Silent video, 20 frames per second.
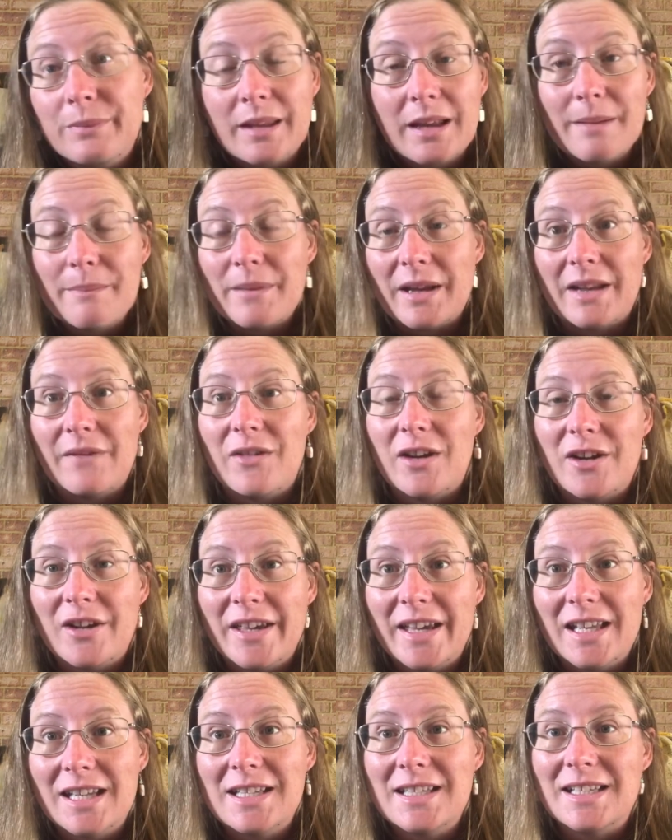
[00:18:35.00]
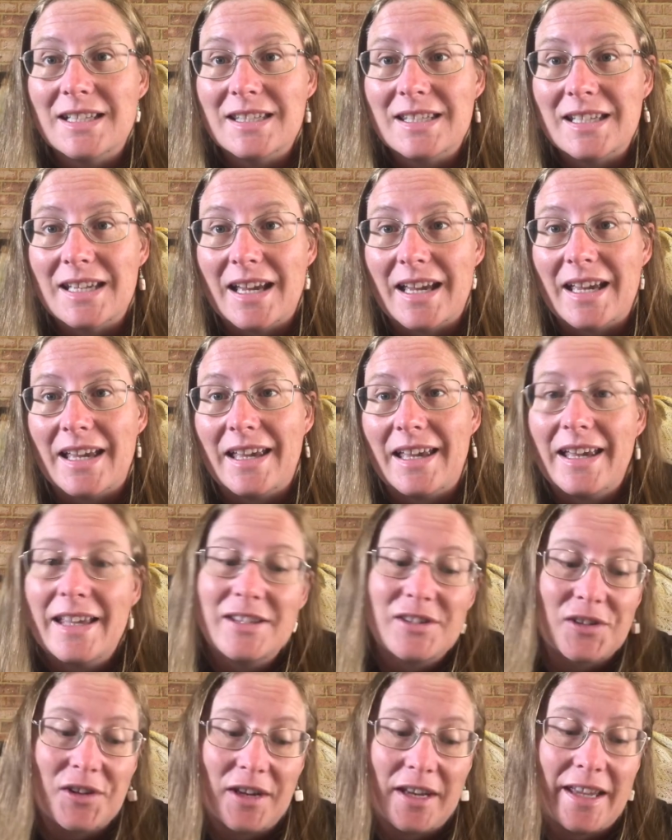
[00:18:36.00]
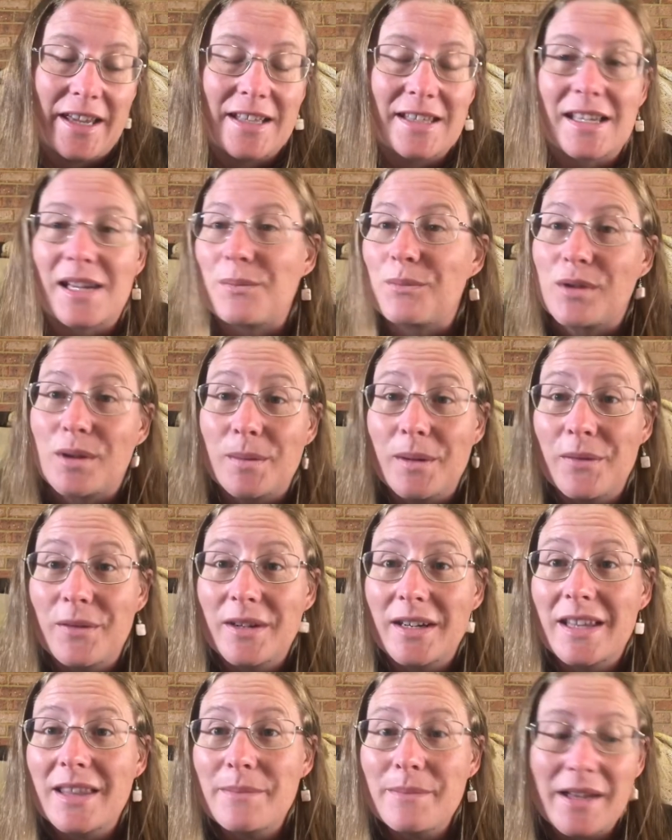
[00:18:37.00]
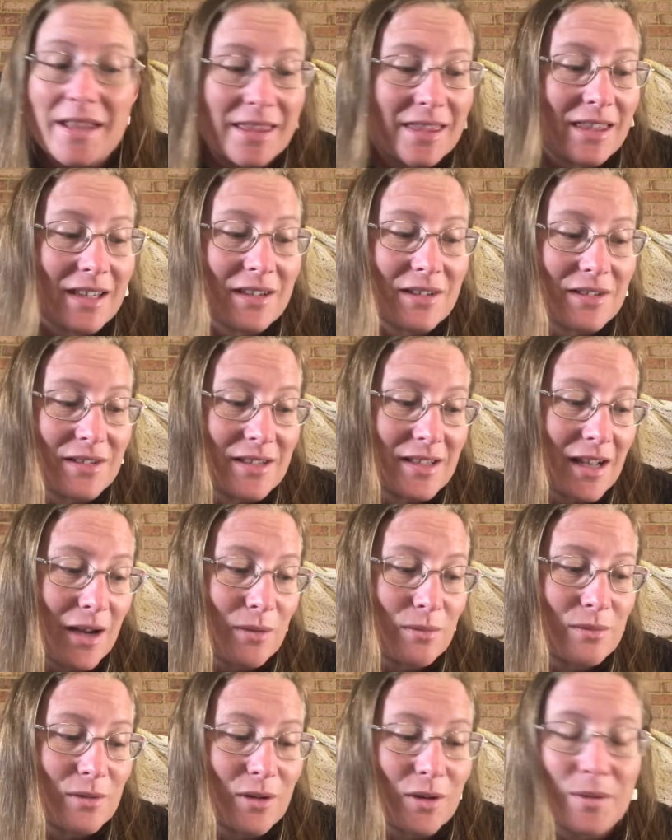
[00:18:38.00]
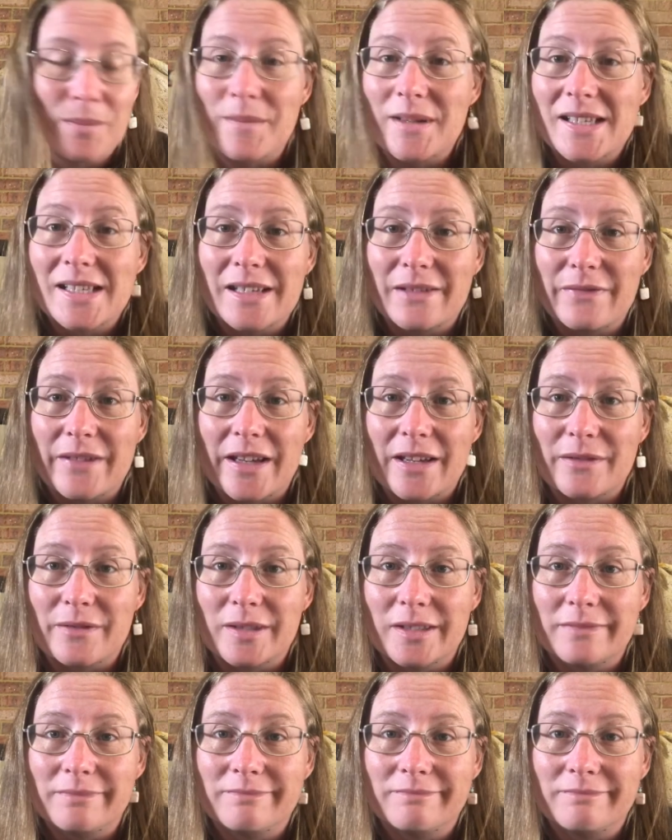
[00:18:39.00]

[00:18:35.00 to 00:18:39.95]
But if I don't get it done today, it's not going to get done probably for another month, because I'll talk myself out of it.